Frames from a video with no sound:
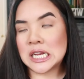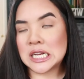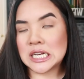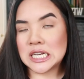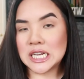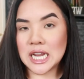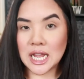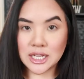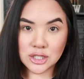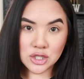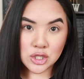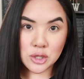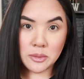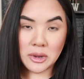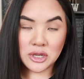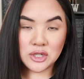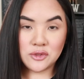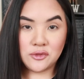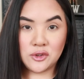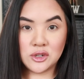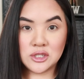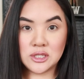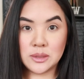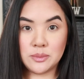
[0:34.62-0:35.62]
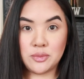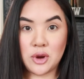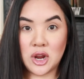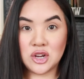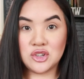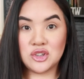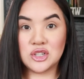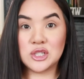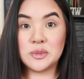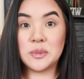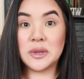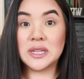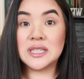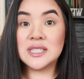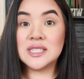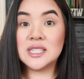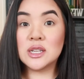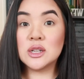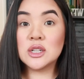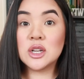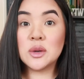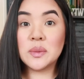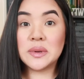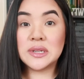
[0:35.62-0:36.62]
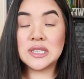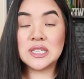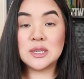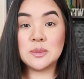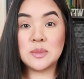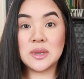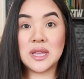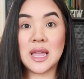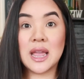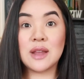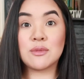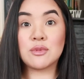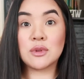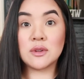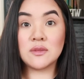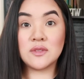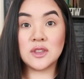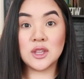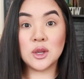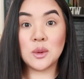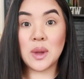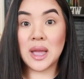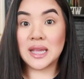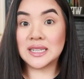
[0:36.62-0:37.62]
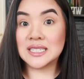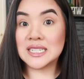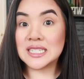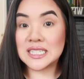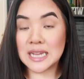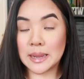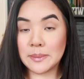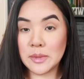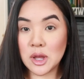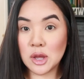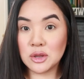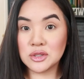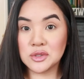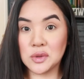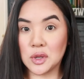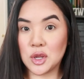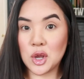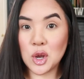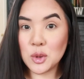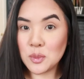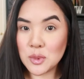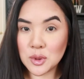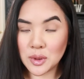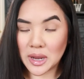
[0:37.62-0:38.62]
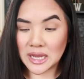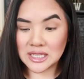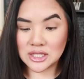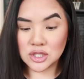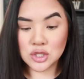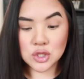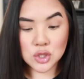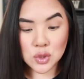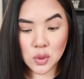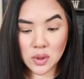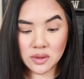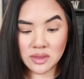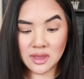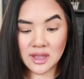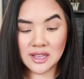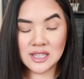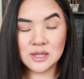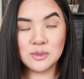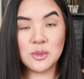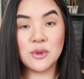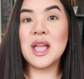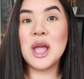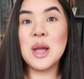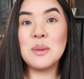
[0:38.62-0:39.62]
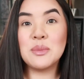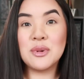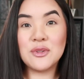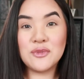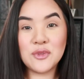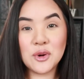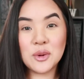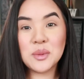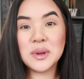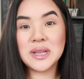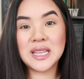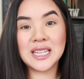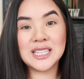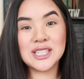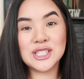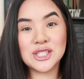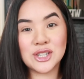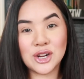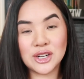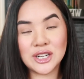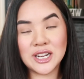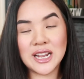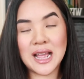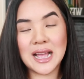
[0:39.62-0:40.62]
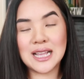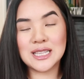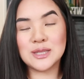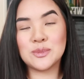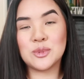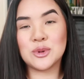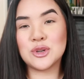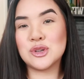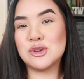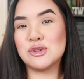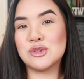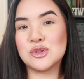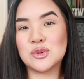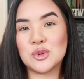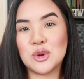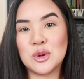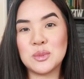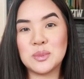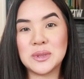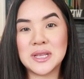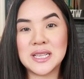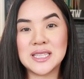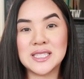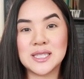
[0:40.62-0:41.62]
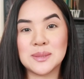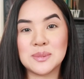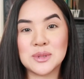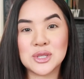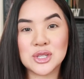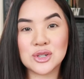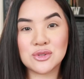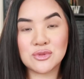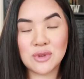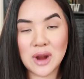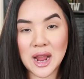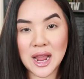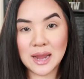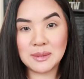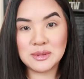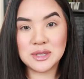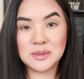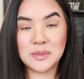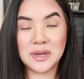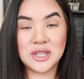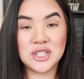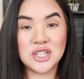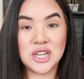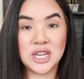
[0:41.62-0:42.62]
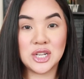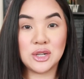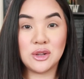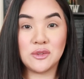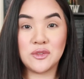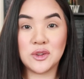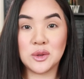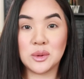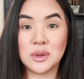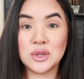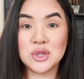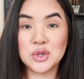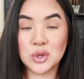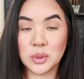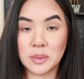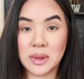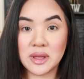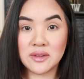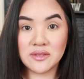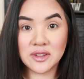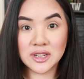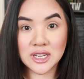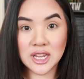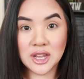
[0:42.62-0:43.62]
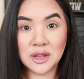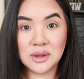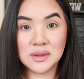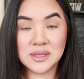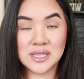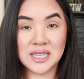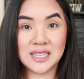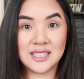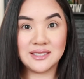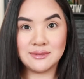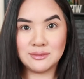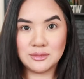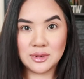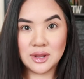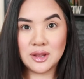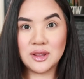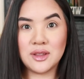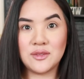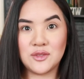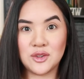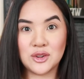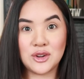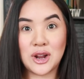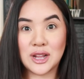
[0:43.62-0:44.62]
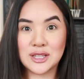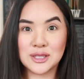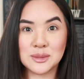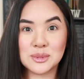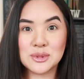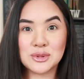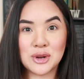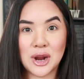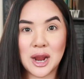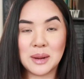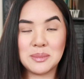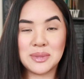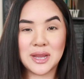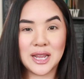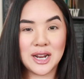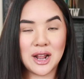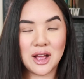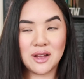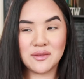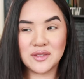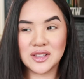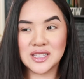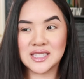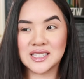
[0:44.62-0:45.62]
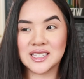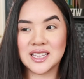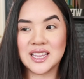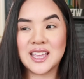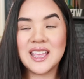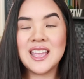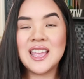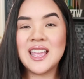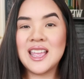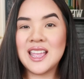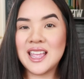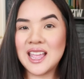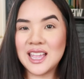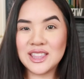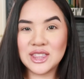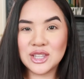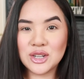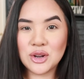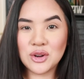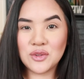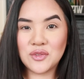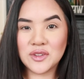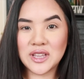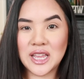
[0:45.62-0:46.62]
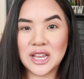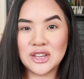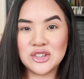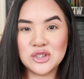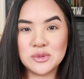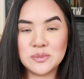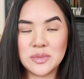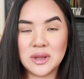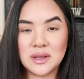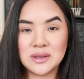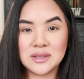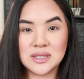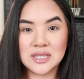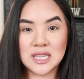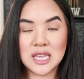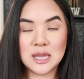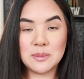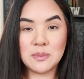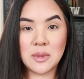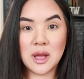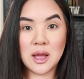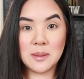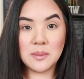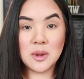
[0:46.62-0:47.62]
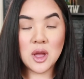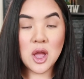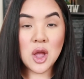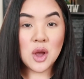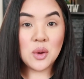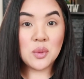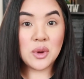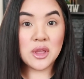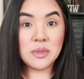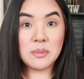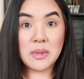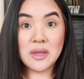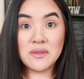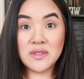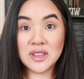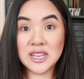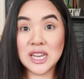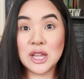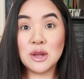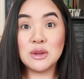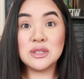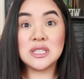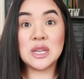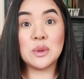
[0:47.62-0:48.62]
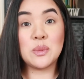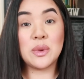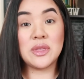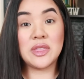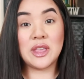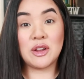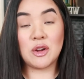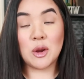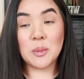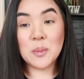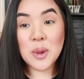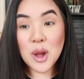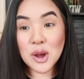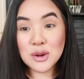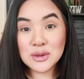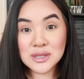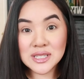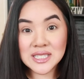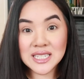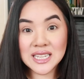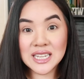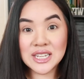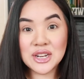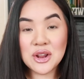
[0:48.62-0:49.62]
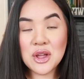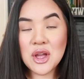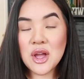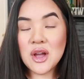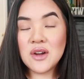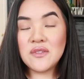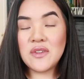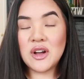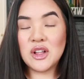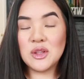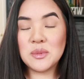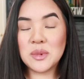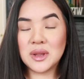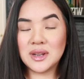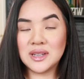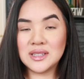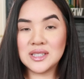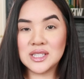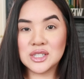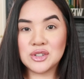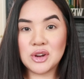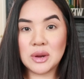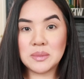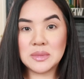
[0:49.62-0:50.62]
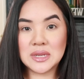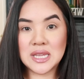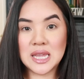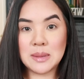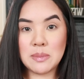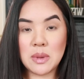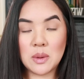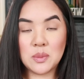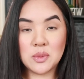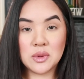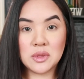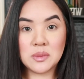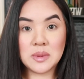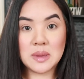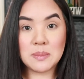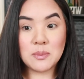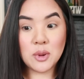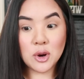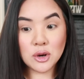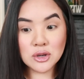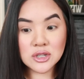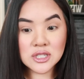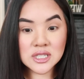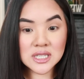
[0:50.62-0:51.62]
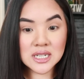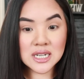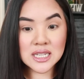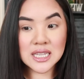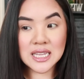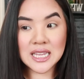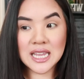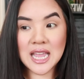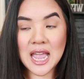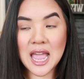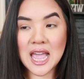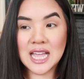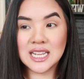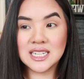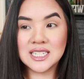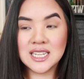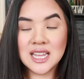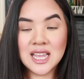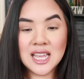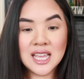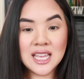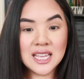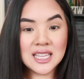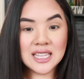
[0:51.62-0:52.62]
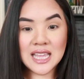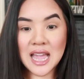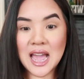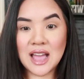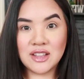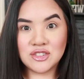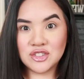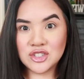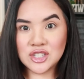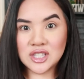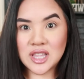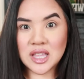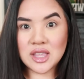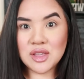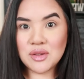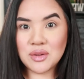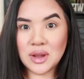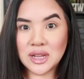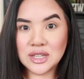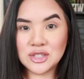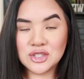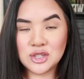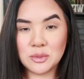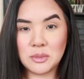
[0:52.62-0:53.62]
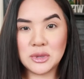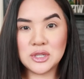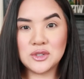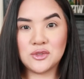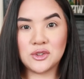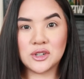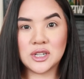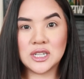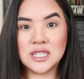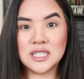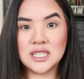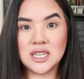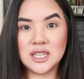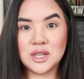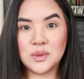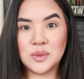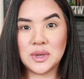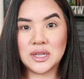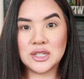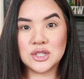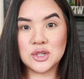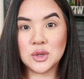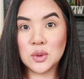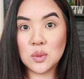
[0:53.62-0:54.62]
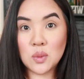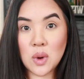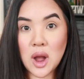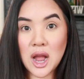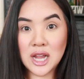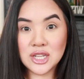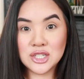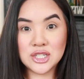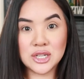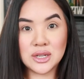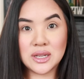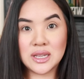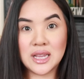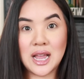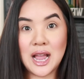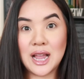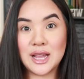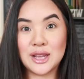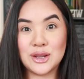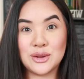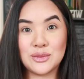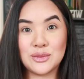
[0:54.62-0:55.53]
not so much first impressions, but it's still going to be a review and demo, so I hope you guys enjoy this. Before we get started, as per usual, please subscribe to my channel if you enjoy my videos and if you're not subscribed yet, obviously, hit the notification bell to keep up with my videos and when they are posted. Follow me on Instagram to keep up with me personally. And yeah, just thank you guys so much for continuing to watch. I, I